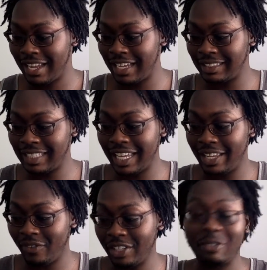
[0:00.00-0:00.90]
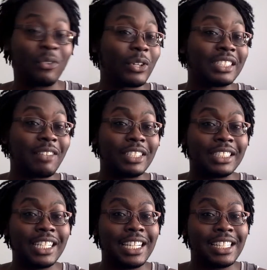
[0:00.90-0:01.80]
Isaiah
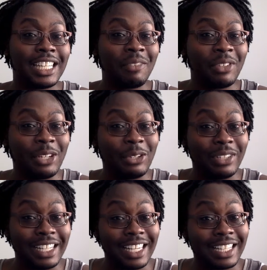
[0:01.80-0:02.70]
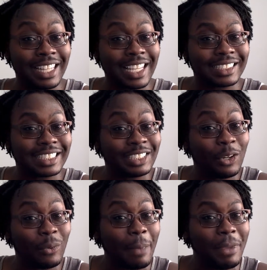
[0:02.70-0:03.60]
54:17, even though the NCLEX is
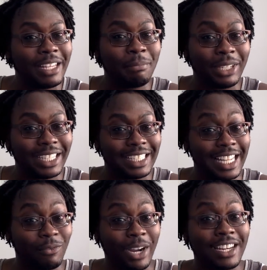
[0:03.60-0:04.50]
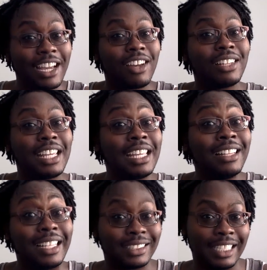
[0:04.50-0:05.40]
no weapon, but right now the
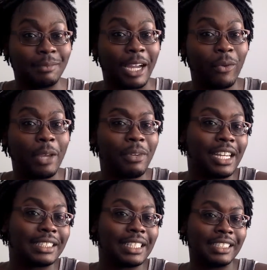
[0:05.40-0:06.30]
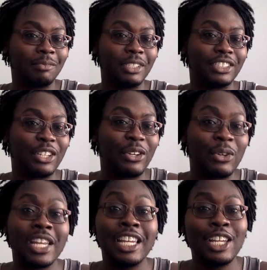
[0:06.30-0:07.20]
NCLEX is my weapon that's against me.
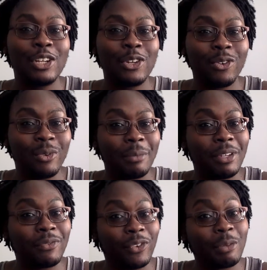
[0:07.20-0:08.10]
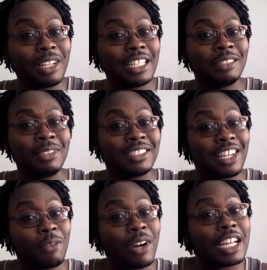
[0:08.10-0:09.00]
So no weapon formed against me
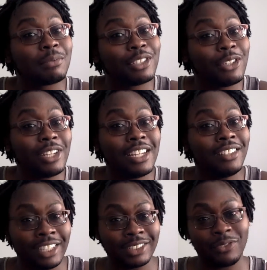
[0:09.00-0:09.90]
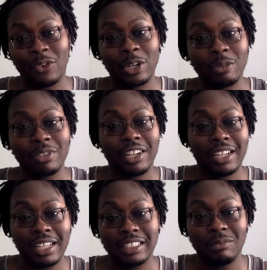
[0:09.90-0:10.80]
shall prosper. No NCLEX formed
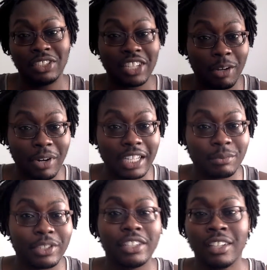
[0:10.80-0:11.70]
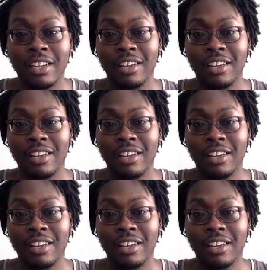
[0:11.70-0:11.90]
against me shall prosper.